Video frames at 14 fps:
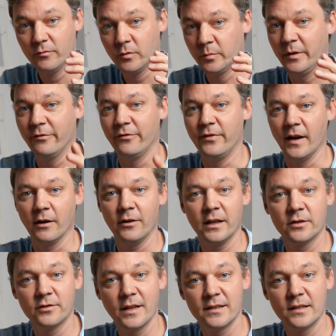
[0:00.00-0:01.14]
Would be very
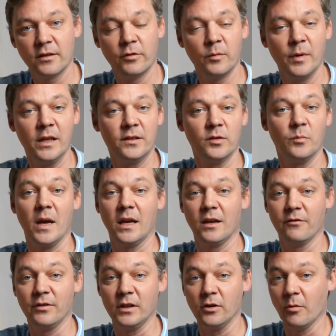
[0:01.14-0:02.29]
interesting for me to make a
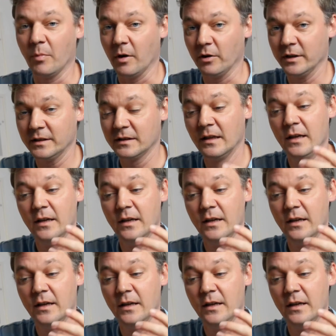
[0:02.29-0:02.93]
video about it.